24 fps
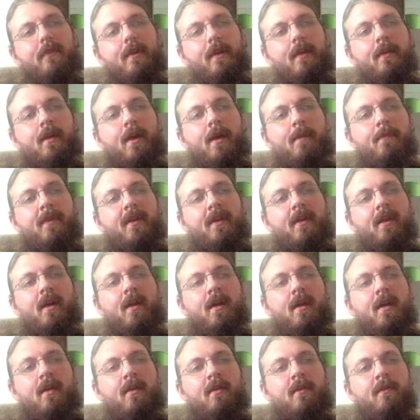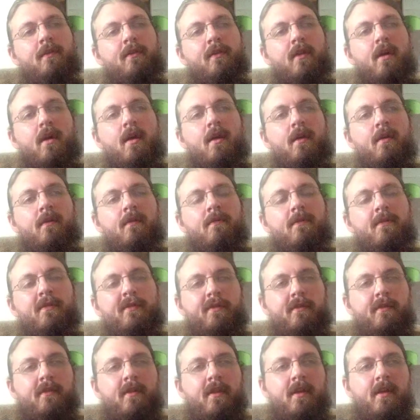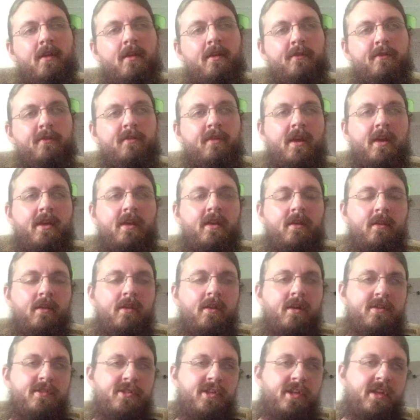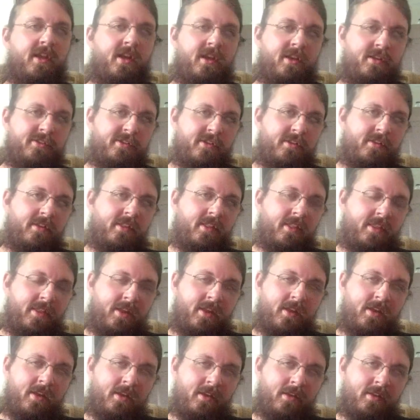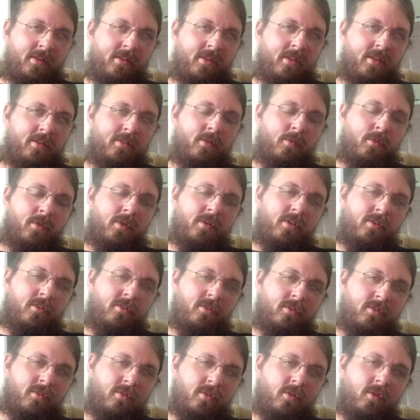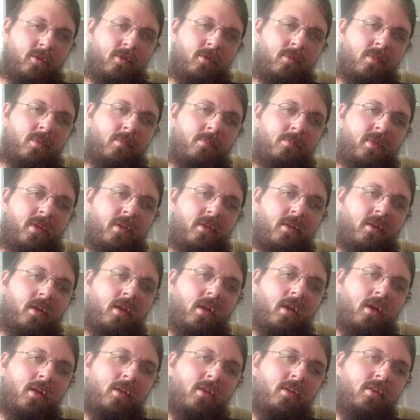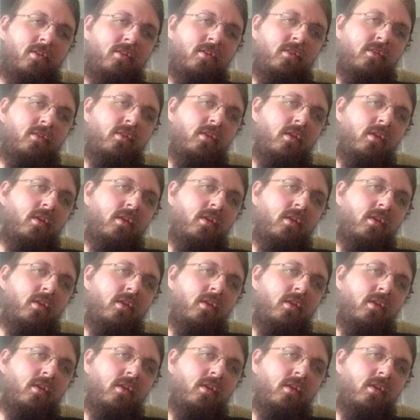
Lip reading: not because of the secular education thing that the witnesses do, but because